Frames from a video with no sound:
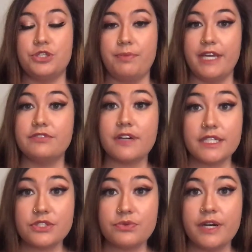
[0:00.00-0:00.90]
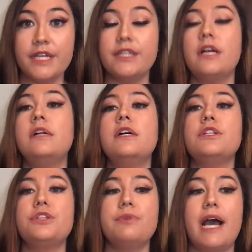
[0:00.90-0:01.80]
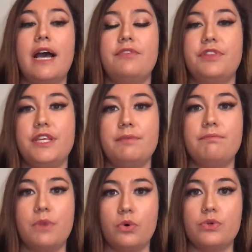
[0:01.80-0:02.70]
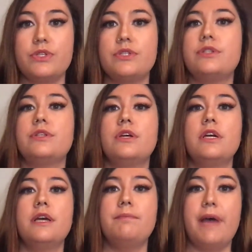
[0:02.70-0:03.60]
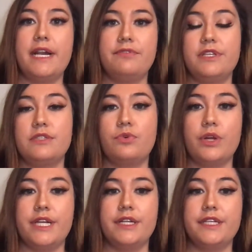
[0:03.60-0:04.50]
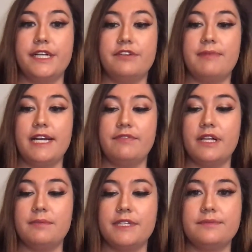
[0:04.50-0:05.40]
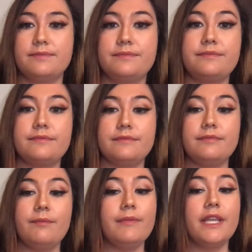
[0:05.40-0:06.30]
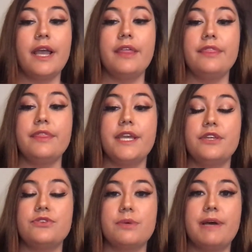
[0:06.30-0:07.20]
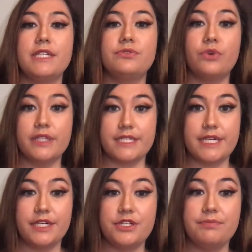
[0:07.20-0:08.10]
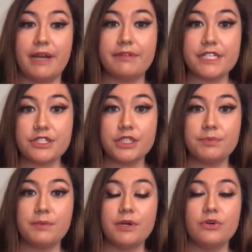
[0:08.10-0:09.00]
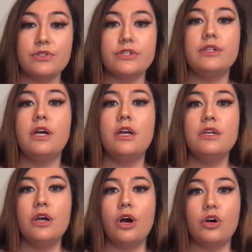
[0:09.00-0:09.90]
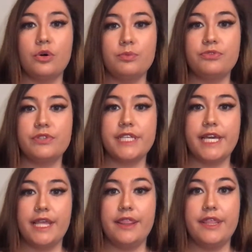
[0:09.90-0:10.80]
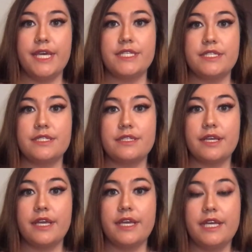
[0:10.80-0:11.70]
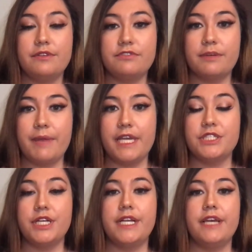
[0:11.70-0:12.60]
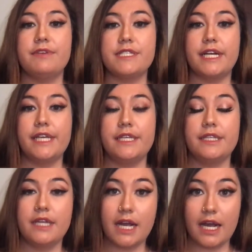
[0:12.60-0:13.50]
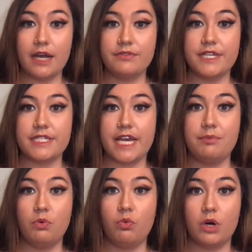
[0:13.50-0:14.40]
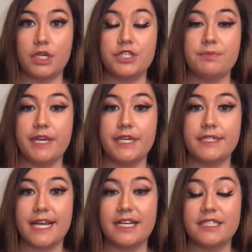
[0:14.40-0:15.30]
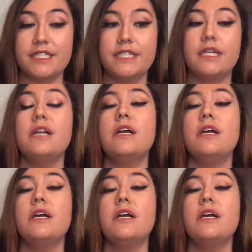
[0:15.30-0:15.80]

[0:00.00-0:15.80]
make friends with, to have the most benefits for their theory of mind development. Thank you so much for listening to my research proposal. Hopefully this information, if a study of this type were to be conducted,